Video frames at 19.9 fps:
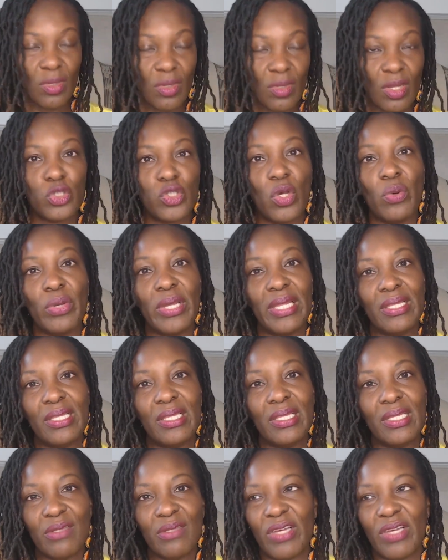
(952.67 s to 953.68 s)
So in this
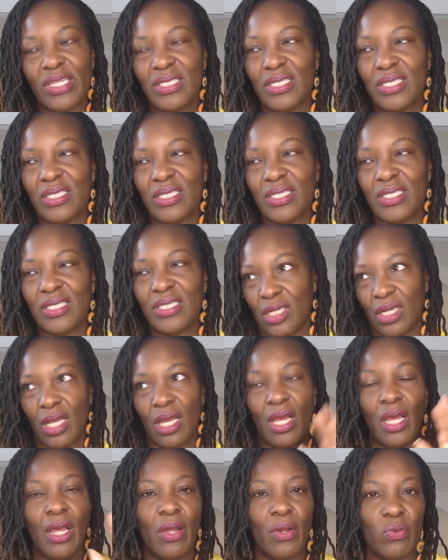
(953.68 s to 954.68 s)
investigation,
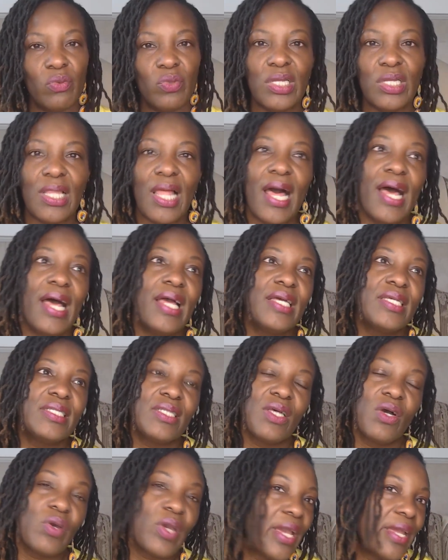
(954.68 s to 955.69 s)
realize,
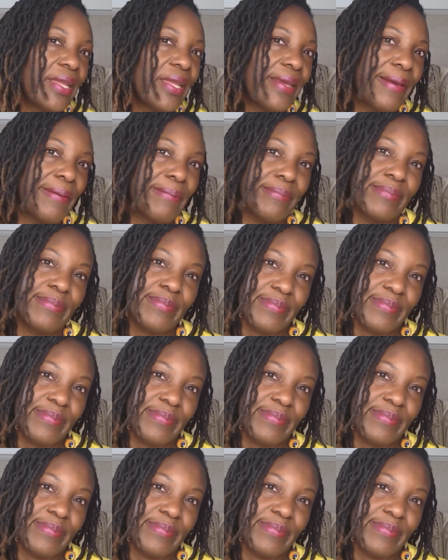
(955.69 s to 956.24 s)
okay, yep,